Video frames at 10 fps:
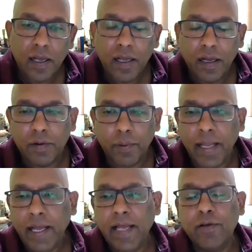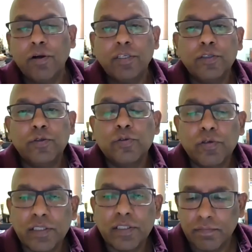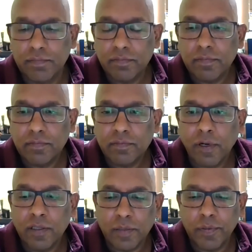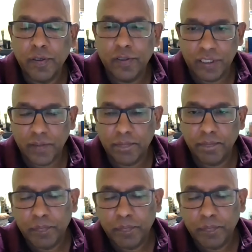why I got into tourism entrepreneurship.